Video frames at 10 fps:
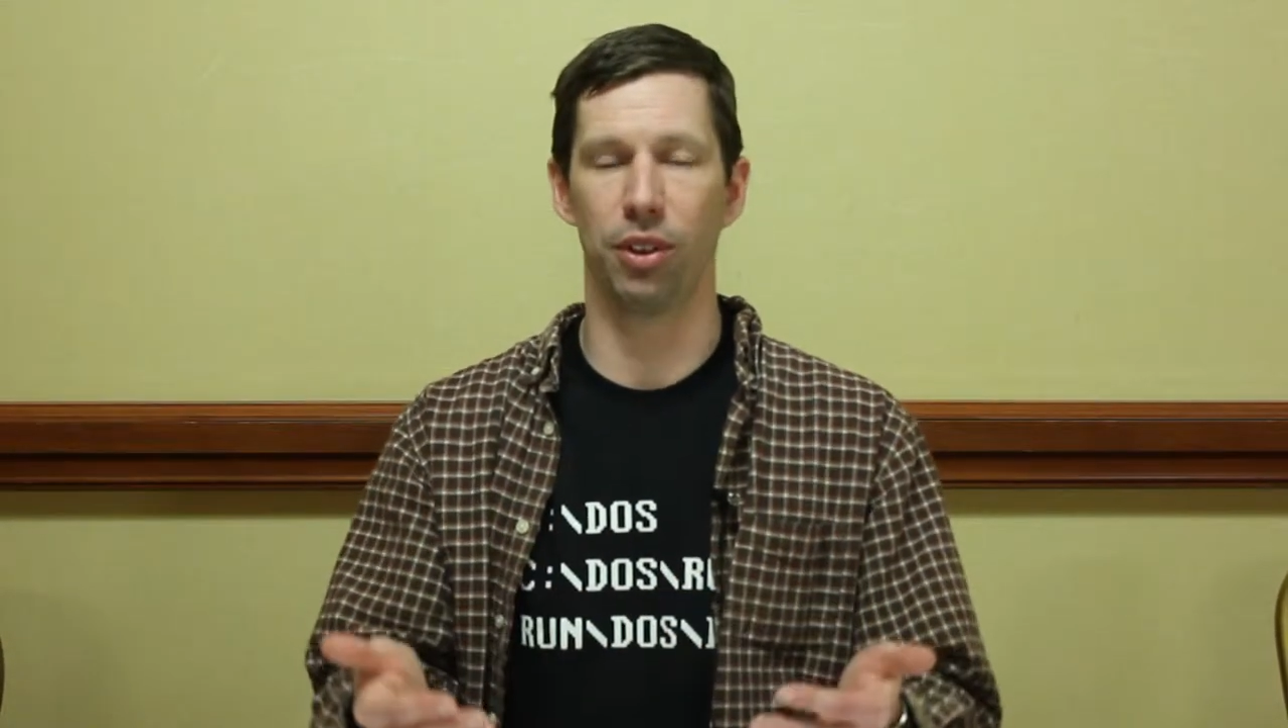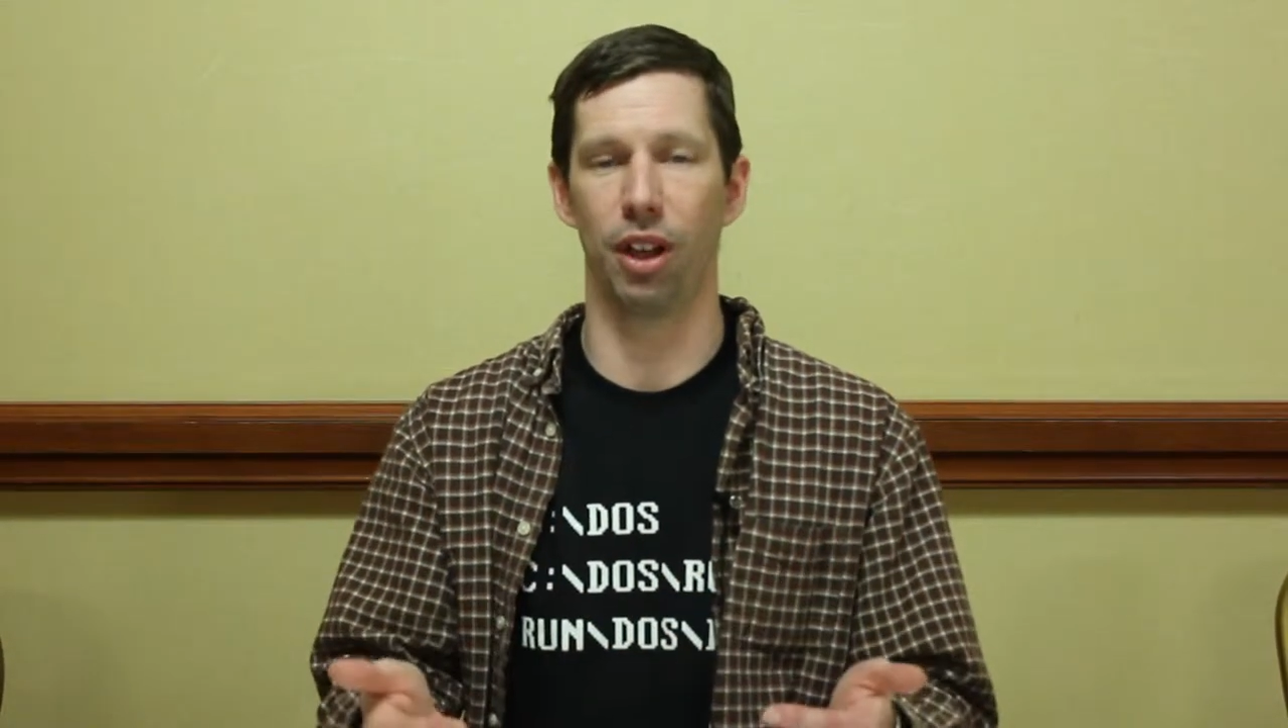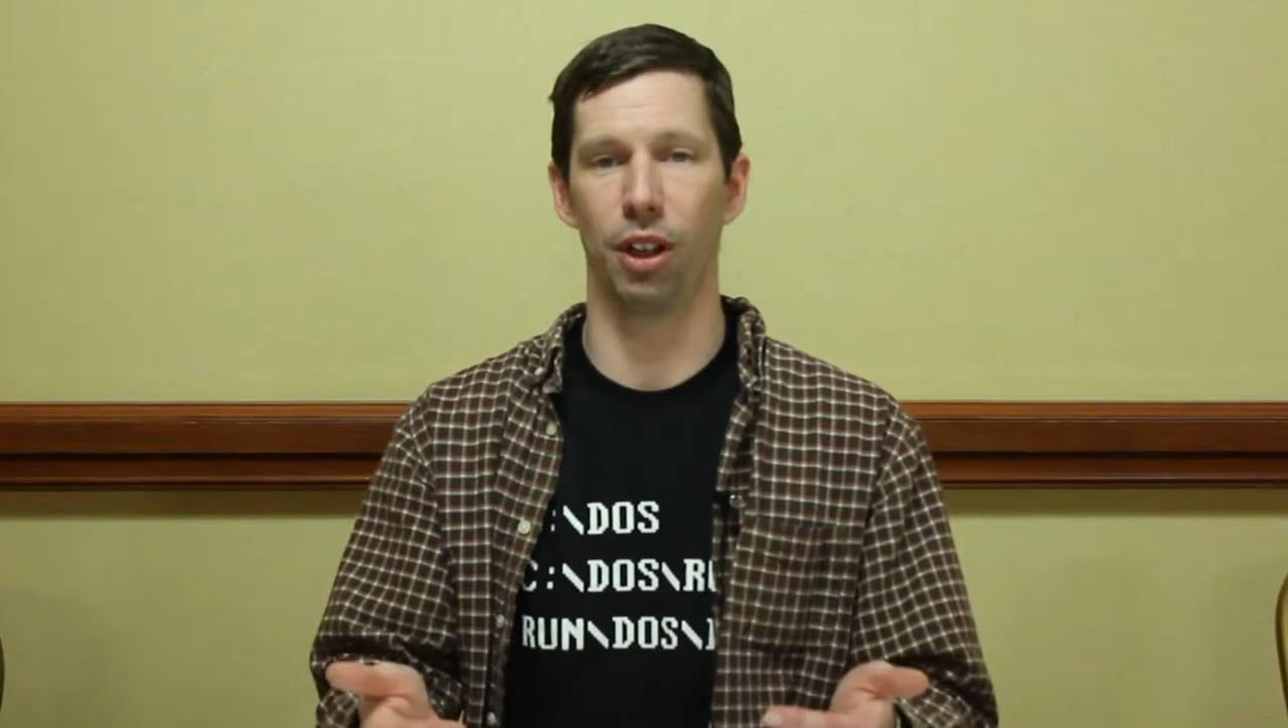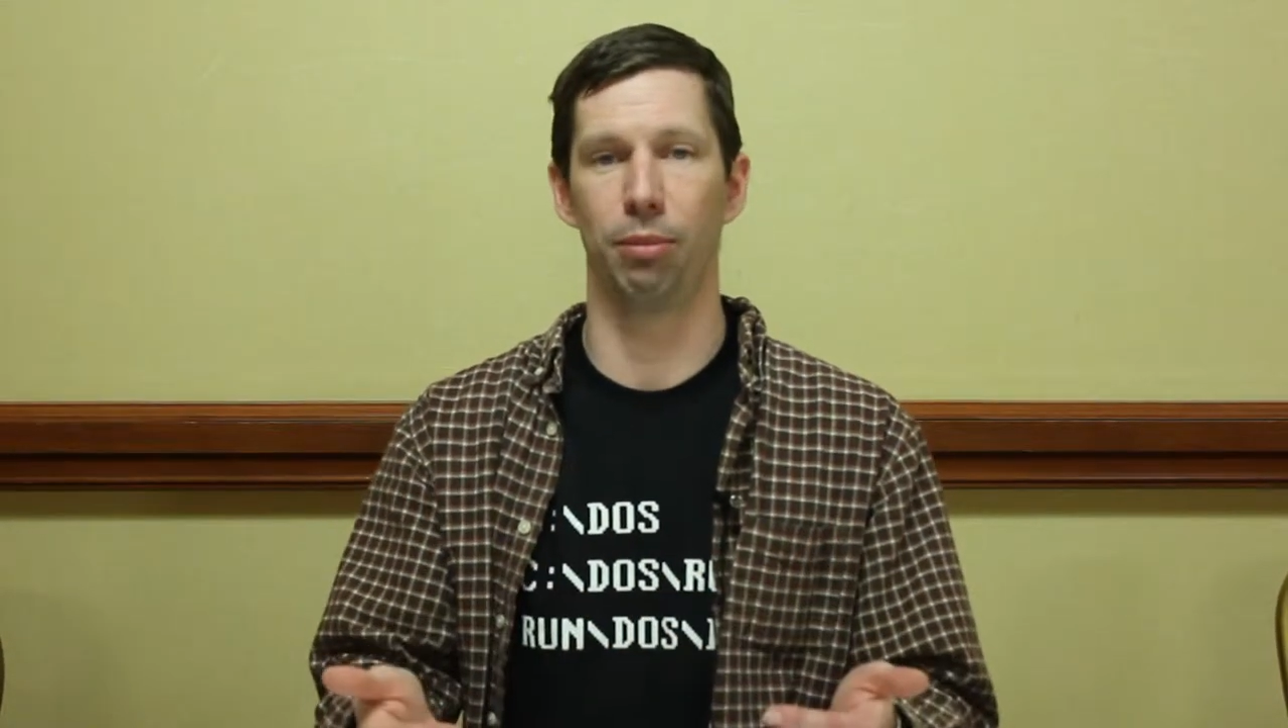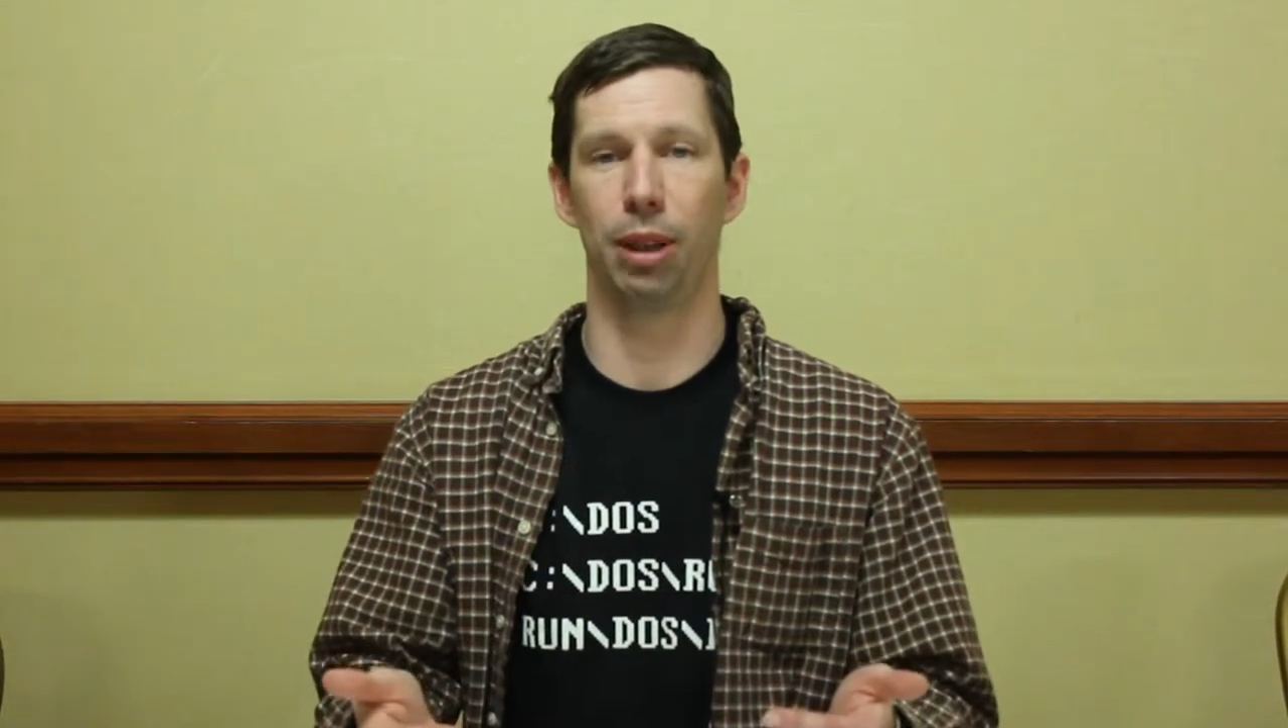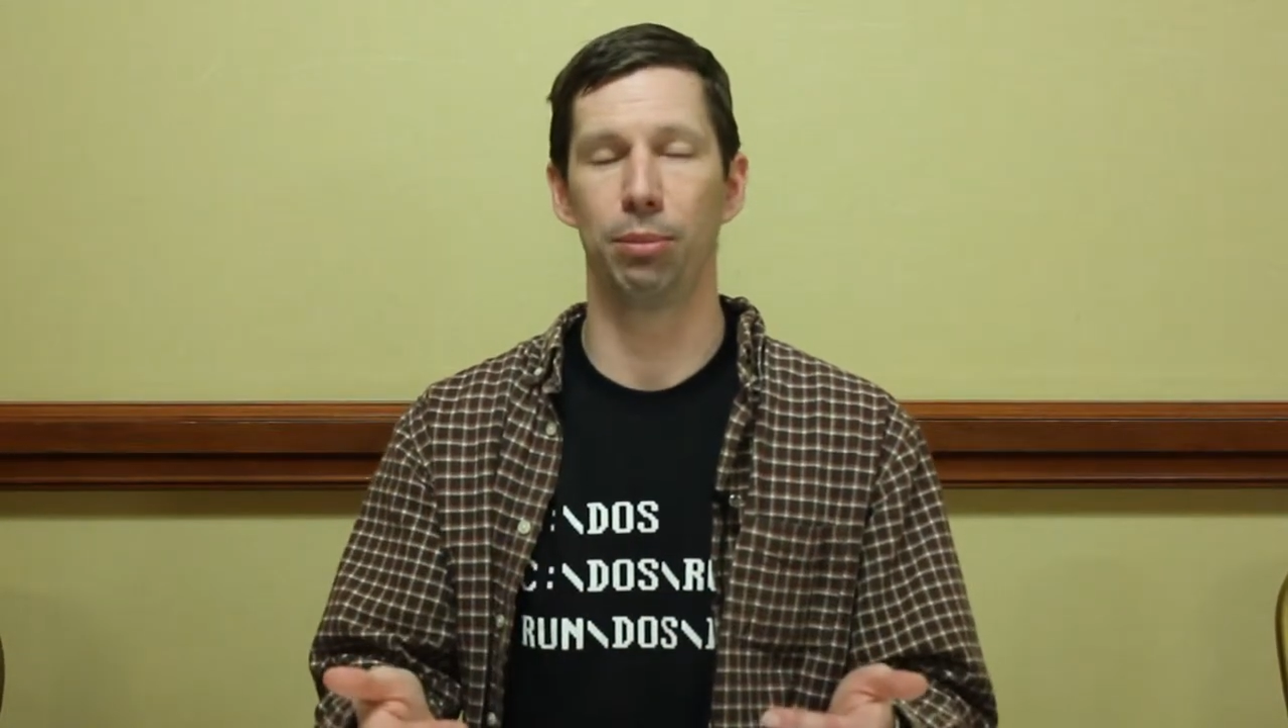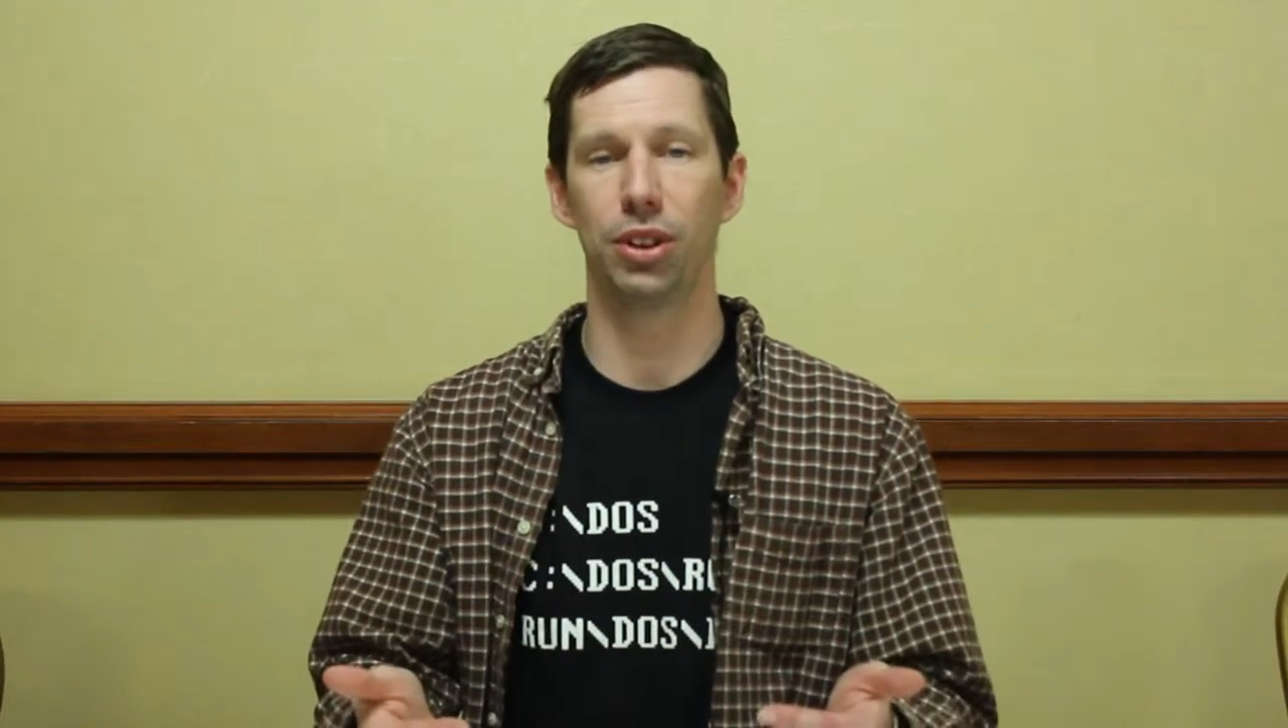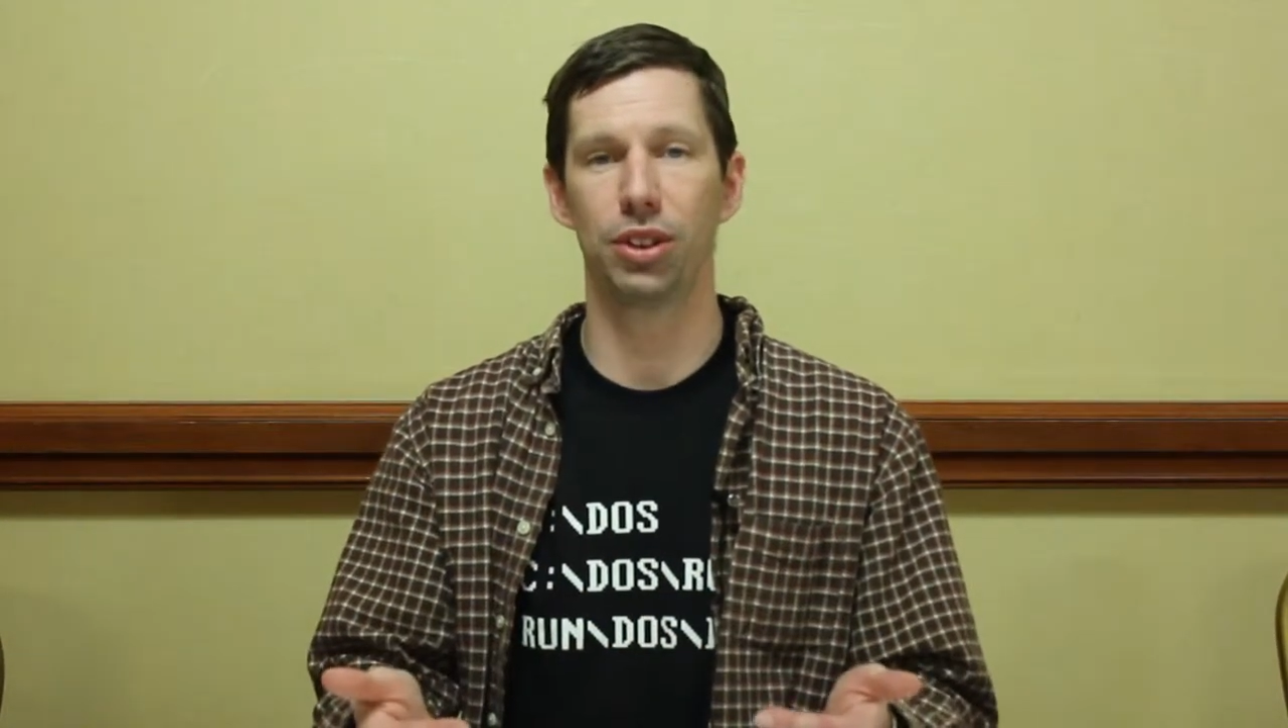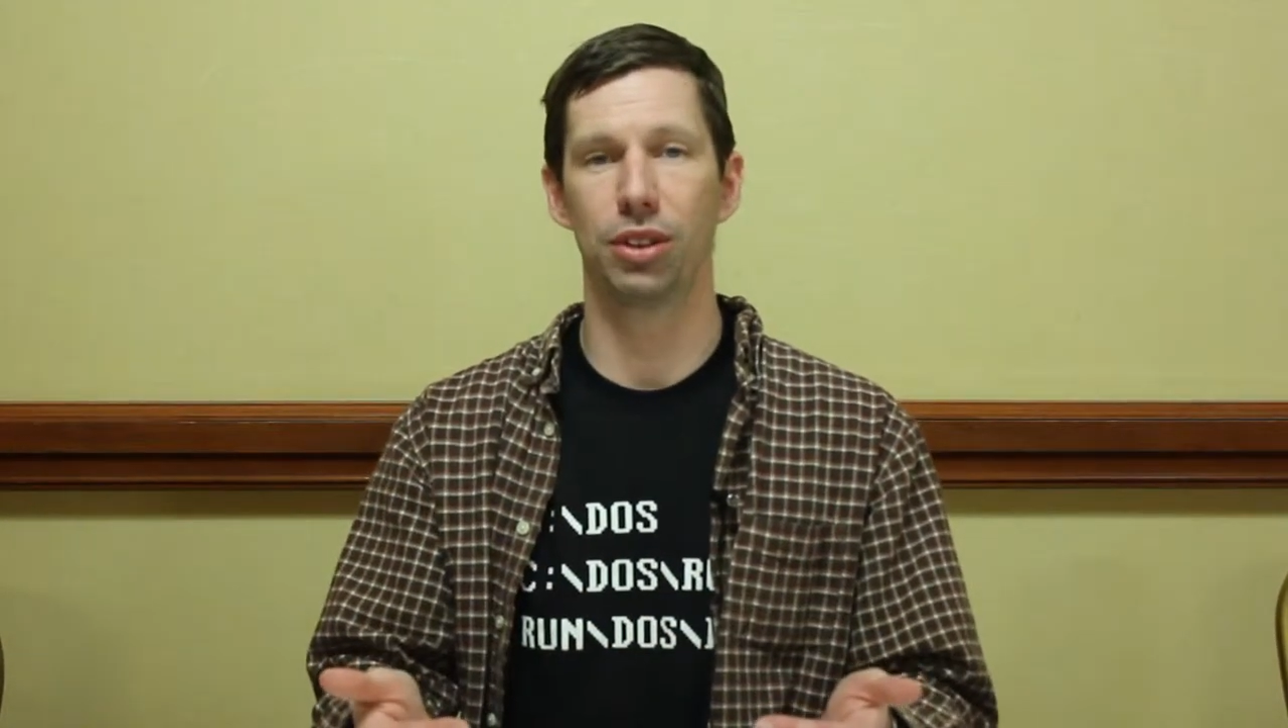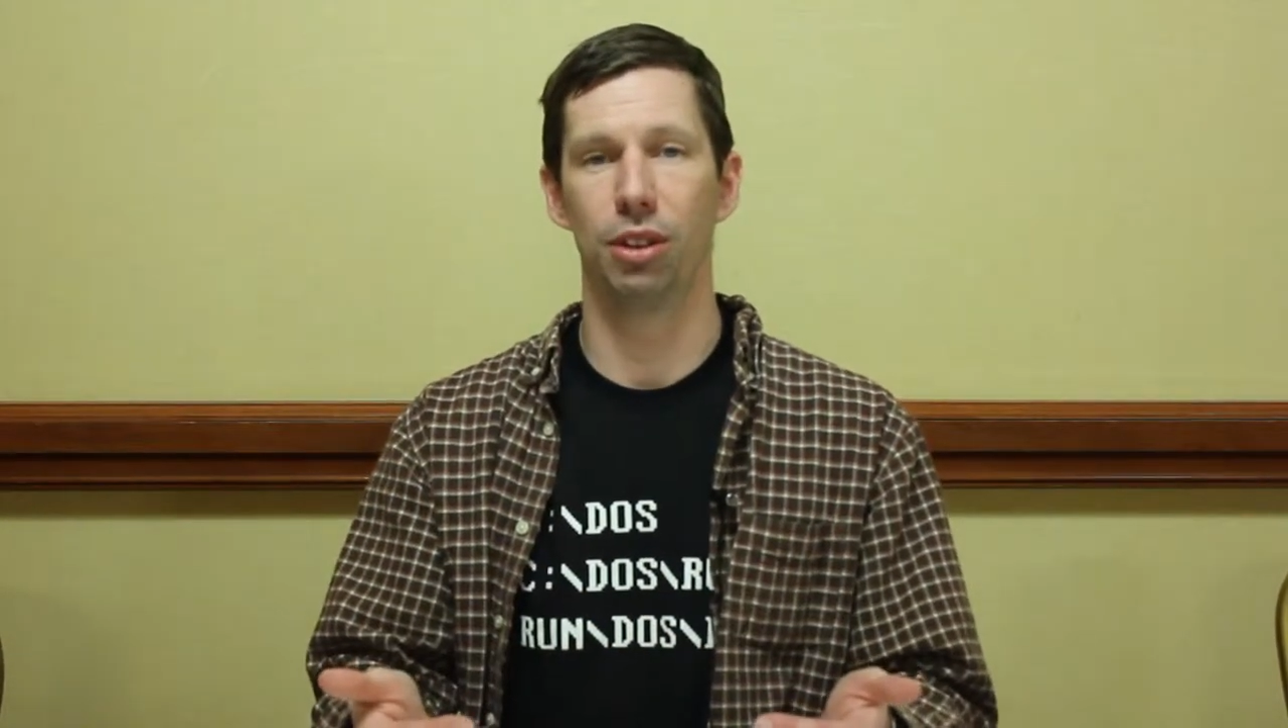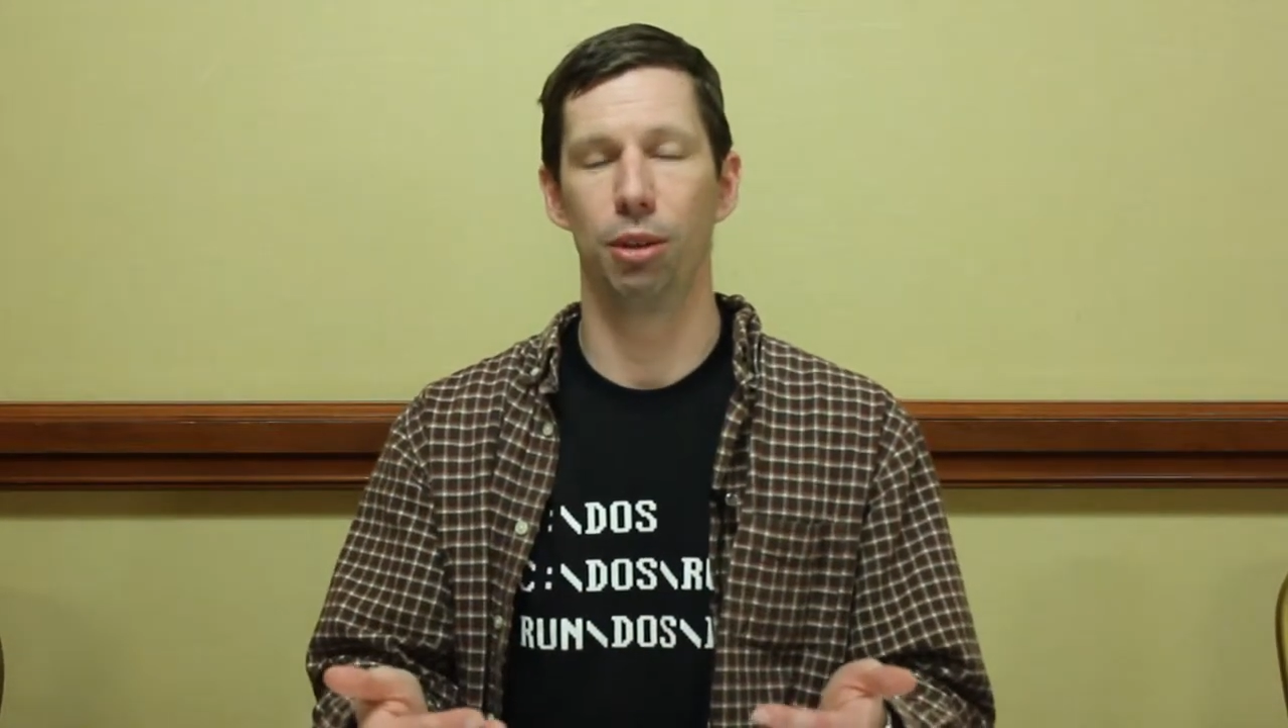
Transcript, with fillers: with all their members,